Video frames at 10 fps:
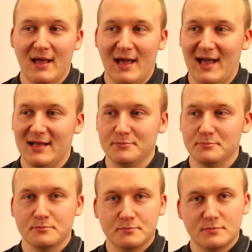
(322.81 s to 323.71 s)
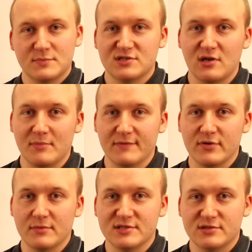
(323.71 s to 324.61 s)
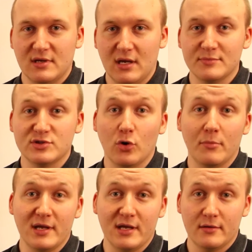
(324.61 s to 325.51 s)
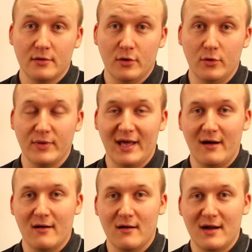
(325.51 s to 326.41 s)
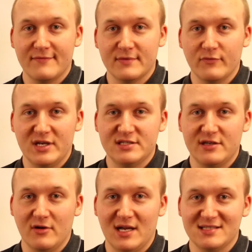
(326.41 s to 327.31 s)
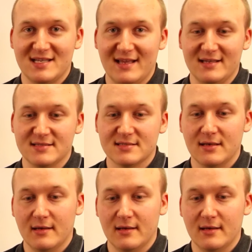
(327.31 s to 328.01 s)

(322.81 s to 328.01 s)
and stop them from absorbing all that RF from reaching your antennas.